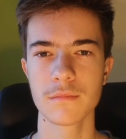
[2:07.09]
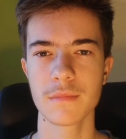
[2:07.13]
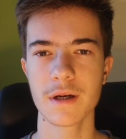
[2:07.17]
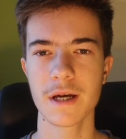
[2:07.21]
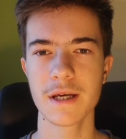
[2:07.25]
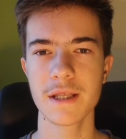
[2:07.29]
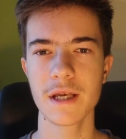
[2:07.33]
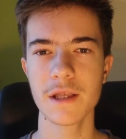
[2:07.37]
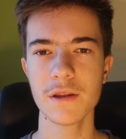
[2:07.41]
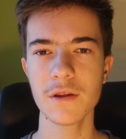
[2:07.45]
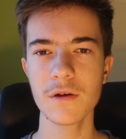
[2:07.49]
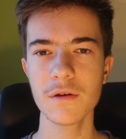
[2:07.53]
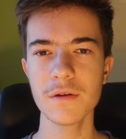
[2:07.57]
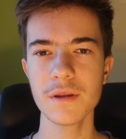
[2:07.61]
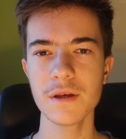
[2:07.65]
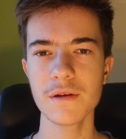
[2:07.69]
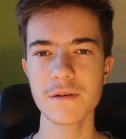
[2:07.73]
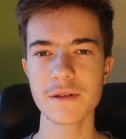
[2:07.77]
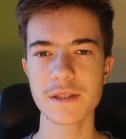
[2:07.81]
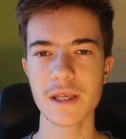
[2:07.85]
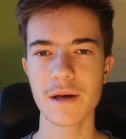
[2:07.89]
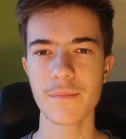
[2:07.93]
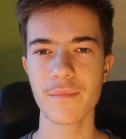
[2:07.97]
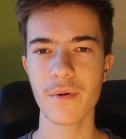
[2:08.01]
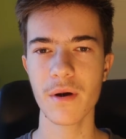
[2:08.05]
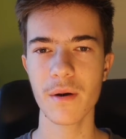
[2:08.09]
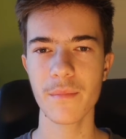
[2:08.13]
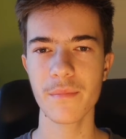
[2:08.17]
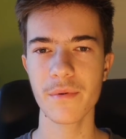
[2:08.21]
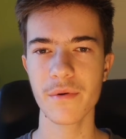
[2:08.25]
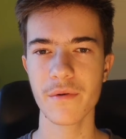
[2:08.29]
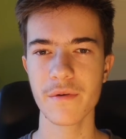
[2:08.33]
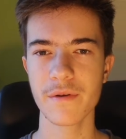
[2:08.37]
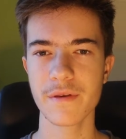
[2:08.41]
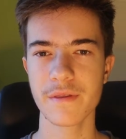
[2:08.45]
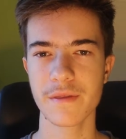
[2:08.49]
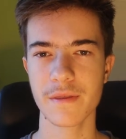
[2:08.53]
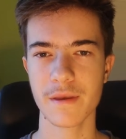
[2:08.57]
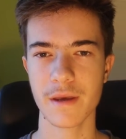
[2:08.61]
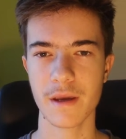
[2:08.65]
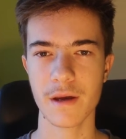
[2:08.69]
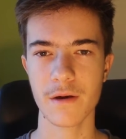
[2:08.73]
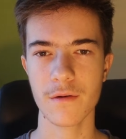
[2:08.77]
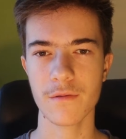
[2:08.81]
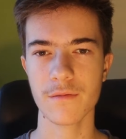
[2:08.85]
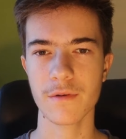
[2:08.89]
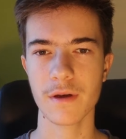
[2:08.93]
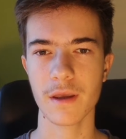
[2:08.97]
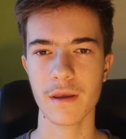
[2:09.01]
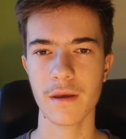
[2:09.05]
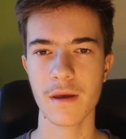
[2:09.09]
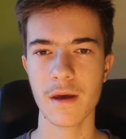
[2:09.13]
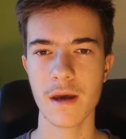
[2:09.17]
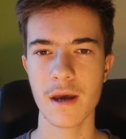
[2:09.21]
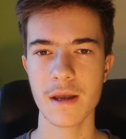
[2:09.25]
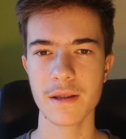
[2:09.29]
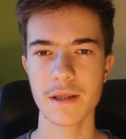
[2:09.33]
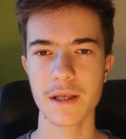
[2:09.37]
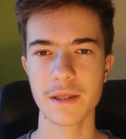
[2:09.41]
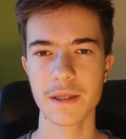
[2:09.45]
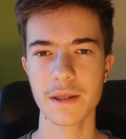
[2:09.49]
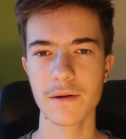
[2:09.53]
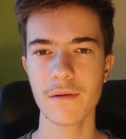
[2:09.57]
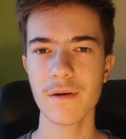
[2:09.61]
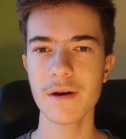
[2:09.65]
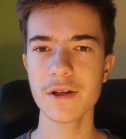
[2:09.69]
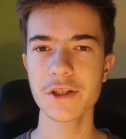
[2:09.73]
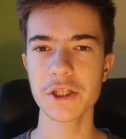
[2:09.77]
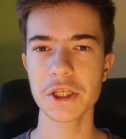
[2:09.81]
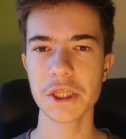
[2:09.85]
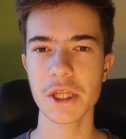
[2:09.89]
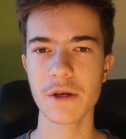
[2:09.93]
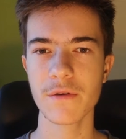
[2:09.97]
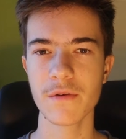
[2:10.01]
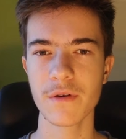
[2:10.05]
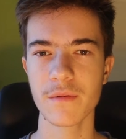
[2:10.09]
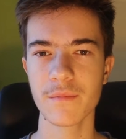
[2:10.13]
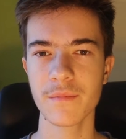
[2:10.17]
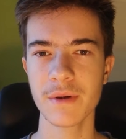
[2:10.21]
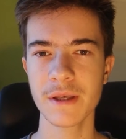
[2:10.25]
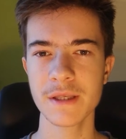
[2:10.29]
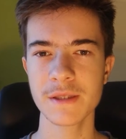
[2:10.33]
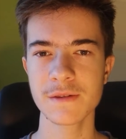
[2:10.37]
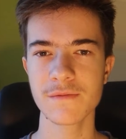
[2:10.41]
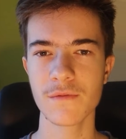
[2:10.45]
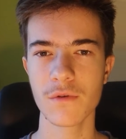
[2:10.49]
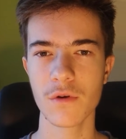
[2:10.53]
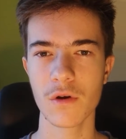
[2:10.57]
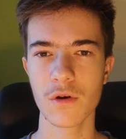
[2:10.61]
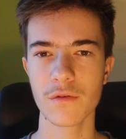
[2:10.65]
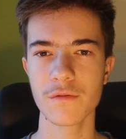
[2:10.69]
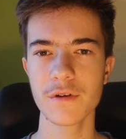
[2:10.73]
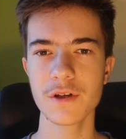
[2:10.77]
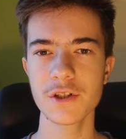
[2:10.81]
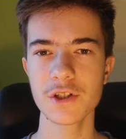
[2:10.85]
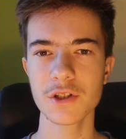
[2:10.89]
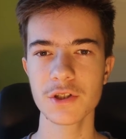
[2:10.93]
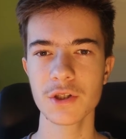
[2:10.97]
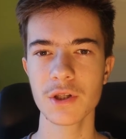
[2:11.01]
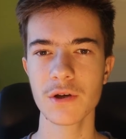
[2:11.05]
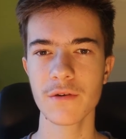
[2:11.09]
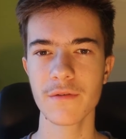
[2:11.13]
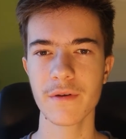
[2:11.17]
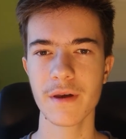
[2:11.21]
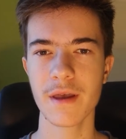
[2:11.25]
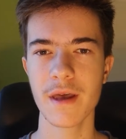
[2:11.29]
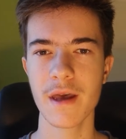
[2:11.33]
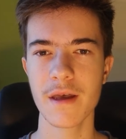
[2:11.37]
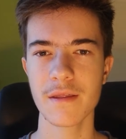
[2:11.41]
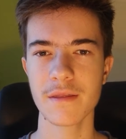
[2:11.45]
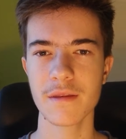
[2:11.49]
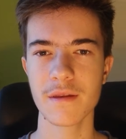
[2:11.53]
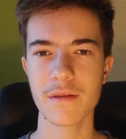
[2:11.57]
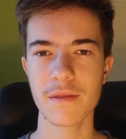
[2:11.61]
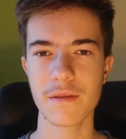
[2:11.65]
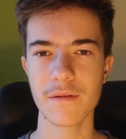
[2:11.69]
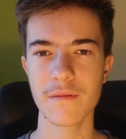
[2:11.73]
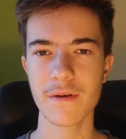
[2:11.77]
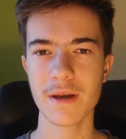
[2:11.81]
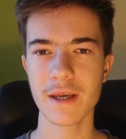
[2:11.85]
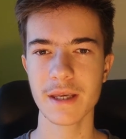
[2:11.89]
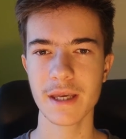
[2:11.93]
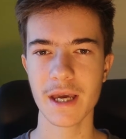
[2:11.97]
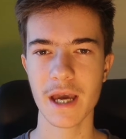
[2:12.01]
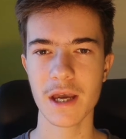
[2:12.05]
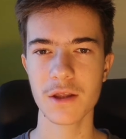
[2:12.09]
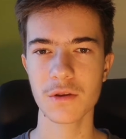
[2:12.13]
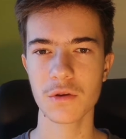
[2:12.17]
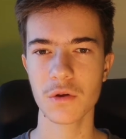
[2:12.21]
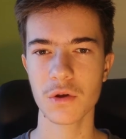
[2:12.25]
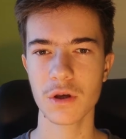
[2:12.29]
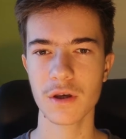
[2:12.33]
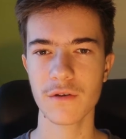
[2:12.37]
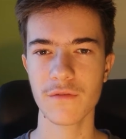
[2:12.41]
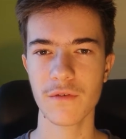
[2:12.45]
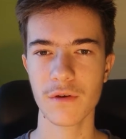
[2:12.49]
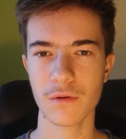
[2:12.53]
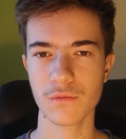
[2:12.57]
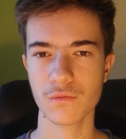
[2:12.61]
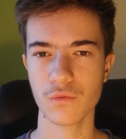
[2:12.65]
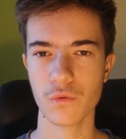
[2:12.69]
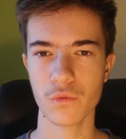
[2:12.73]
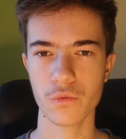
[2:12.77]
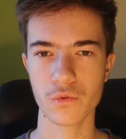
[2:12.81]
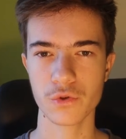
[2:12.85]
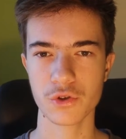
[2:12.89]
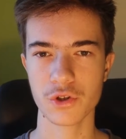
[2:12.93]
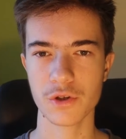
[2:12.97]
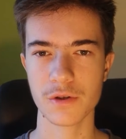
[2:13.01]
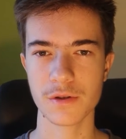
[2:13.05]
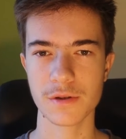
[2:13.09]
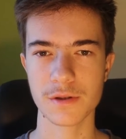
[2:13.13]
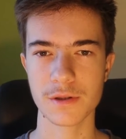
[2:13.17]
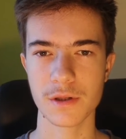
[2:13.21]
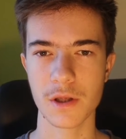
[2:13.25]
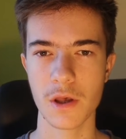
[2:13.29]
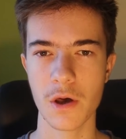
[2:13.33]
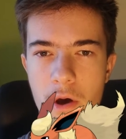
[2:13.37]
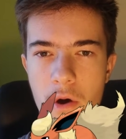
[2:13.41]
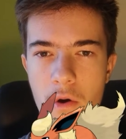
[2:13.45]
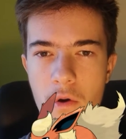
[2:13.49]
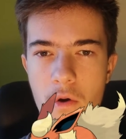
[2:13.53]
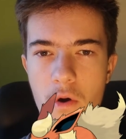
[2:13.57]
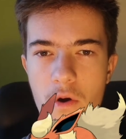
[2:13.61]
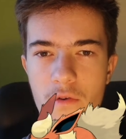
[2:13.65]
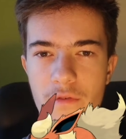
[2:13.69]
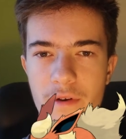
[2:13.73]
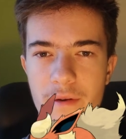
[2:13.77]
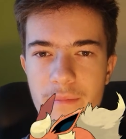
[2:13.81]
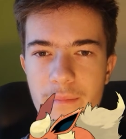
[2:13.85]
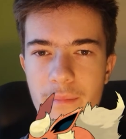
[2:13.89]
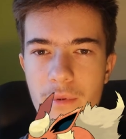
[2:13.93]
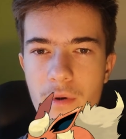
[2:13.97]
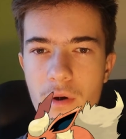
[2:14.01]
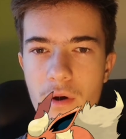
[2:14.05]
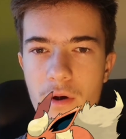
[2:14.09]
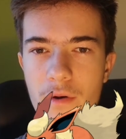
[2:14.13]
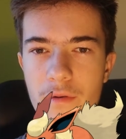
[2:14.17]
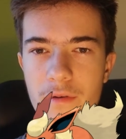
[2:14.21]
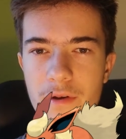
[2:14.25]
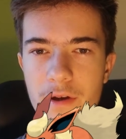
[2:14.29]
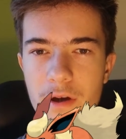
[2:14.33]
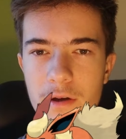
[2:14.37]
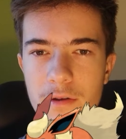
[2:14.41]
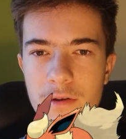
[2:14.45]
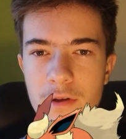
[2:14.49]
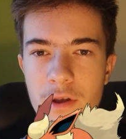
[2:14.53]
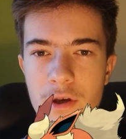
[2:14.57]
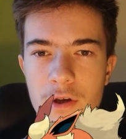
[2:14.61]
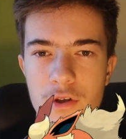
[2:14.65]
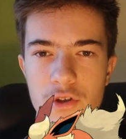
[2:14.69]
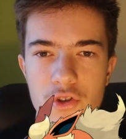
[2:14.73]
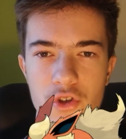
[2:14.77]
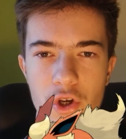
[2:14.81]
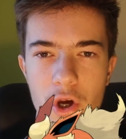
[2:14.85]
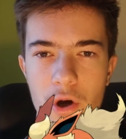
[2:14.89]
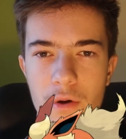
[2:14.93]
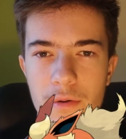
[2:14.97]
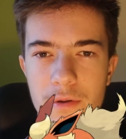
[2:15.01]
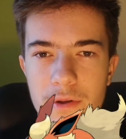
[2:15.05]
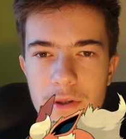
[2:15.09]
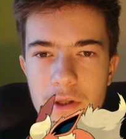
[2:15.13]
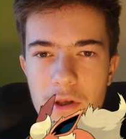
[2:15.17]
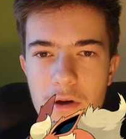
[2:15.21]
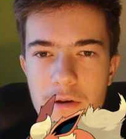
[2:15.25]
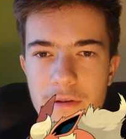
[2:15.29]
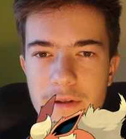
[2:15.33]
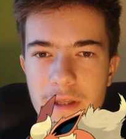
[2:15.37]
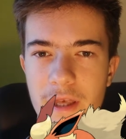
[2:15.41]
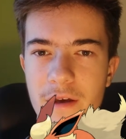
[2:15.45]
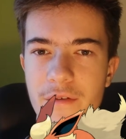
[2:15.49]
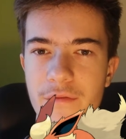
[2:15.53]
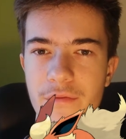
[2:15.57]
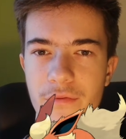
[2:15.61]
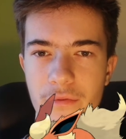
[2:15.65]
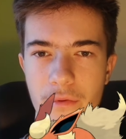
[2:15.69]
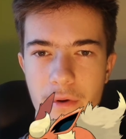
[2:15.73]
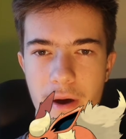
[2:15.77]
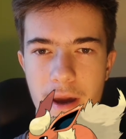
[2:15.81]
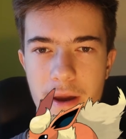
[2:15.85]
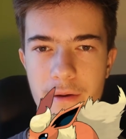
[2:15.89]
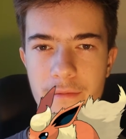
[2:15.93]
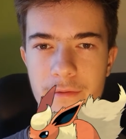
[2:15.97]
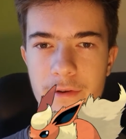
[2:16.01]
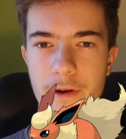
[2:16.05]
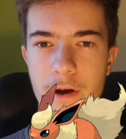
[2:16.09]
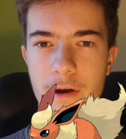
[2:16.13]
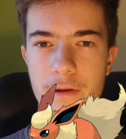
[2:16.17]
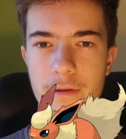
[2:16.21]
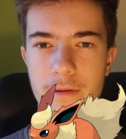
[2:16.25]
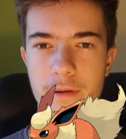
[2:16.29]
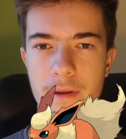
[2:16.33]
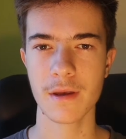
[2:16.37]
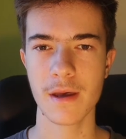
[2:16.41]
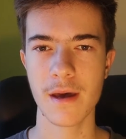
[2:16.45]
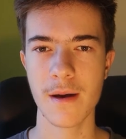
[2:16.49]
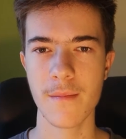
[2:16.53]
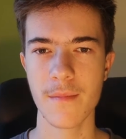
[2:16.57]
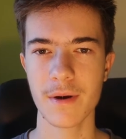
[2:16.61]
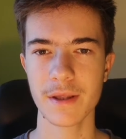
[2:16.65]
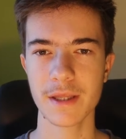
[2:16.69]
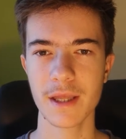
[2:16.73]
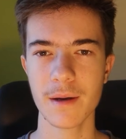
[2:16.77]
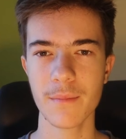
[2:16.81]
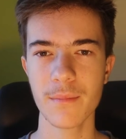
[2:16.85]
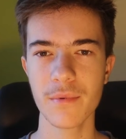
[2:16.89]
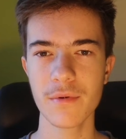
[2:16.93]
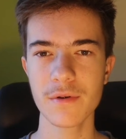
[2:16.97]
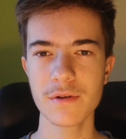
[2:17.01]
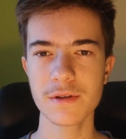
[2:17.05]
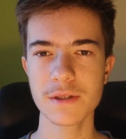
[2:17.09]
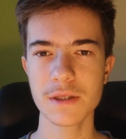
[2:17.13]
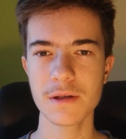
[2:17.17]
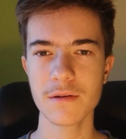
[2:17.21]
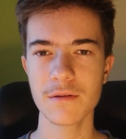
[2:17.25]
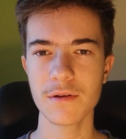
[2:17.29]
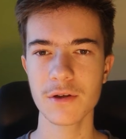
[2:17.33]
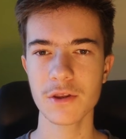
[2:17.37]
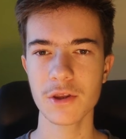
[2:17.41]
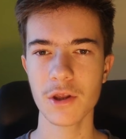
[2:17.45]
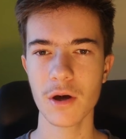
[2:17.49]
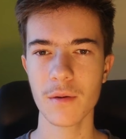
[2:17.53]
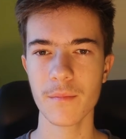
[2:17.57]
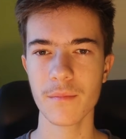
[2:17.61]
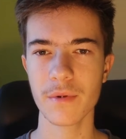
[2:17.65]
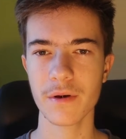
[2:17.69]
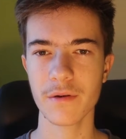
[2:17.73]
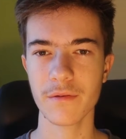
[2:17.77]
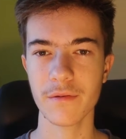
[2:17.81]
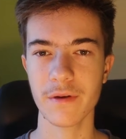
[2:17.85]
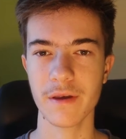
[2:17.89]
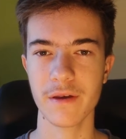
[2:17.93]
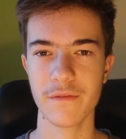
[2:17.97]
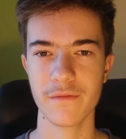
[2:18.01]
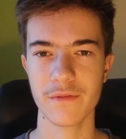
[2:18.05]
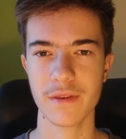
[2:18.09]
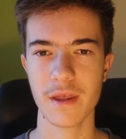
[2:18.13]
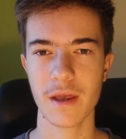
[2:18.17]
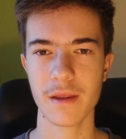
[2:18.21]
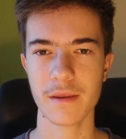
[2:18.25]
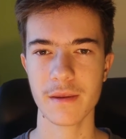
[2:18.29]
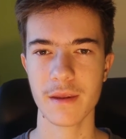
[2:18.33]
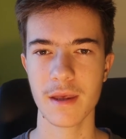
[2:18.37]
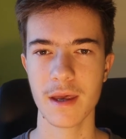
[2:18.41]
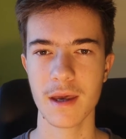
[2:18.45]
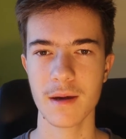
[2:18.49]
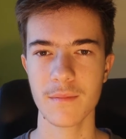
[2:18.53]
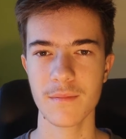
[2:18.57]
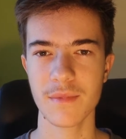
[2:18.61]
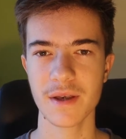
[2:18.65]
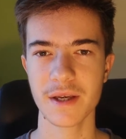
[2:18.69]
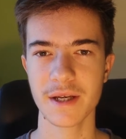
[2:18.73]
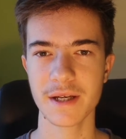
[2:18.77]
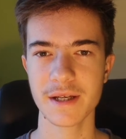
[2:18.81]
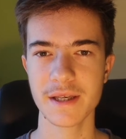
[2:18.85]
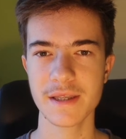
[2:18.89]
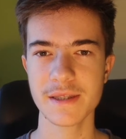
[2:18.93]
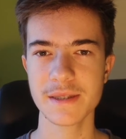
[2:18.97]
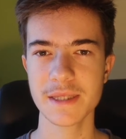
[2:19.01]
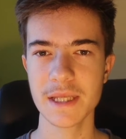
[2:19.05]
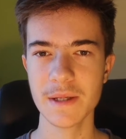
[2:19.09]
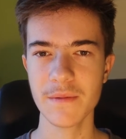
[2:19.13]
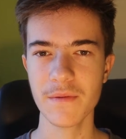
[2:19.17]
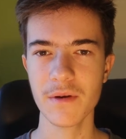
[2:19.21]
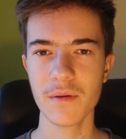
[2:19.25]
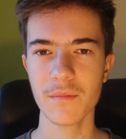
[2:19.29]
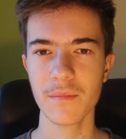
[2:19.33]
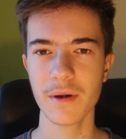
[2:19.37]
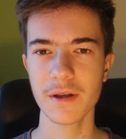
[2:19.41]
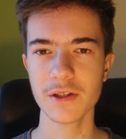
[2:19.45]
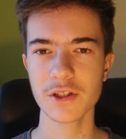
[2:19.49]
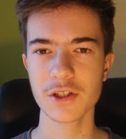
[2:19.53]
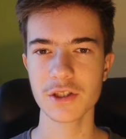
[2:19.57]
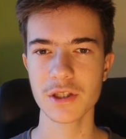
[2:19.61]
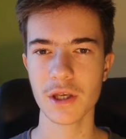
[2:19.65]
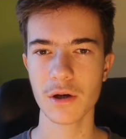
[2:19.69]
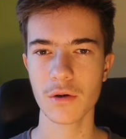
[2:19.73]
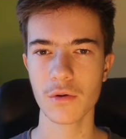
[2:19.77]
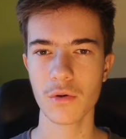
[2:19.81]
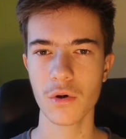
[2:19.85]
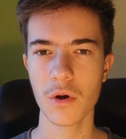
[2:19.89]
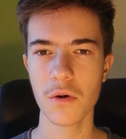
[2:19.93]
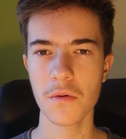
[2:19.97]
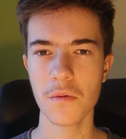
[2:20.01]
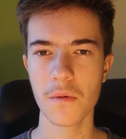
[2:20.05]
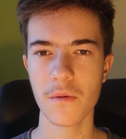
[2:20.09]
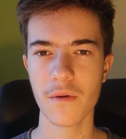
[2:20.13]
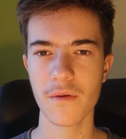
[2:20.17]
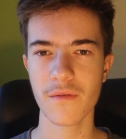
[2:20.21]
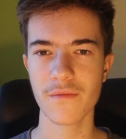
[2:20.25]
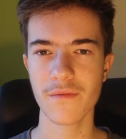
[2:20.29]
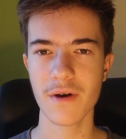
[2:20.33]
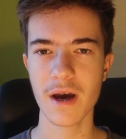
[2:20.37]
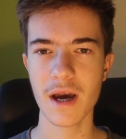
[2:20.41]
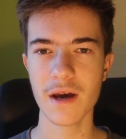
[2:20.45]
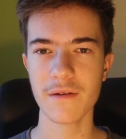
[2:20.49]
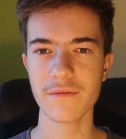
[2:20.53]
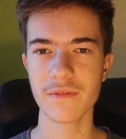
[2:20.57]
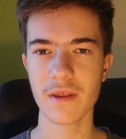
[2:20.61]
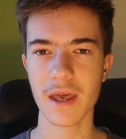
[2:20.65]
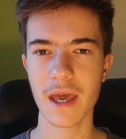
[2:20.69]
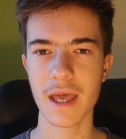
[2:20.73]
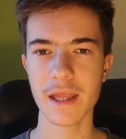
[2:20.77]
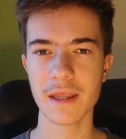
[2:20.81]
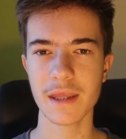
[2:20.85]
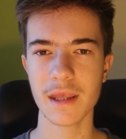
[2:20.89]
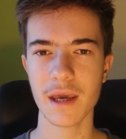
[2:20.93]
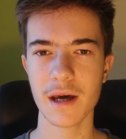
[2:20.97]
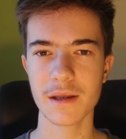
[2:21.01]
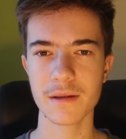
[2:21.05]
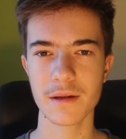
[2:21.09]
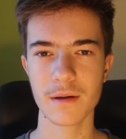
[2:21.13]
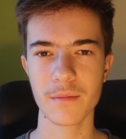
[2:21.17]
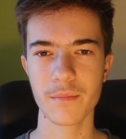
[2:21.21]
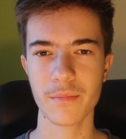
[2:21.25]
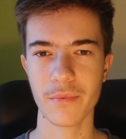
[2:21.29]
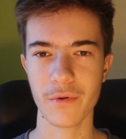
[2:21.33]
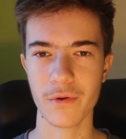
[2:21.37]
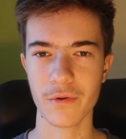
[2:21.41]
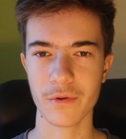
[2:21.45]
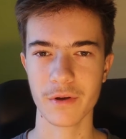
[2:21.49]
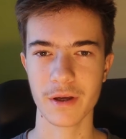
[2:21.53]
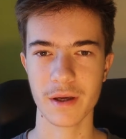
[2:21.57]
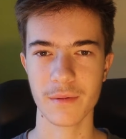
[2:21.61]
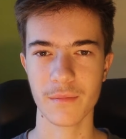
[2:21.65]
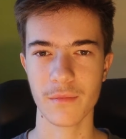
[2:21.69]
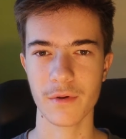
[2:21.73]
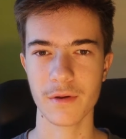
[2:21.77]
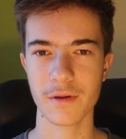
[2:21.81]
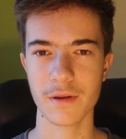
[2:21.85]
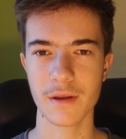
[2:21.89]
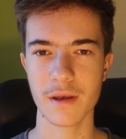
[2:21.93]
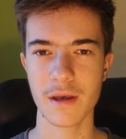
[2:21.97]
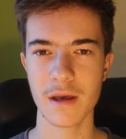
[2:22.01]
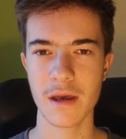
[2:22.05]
And I know there is a popular theory that the legendary beasts were originally the 3 Kanto evolutions, or Vaporeon, Jolteon, and Flareon. But I personally don't believe that, because it's never mentioned that Ho-Oh revived any other Pokemon.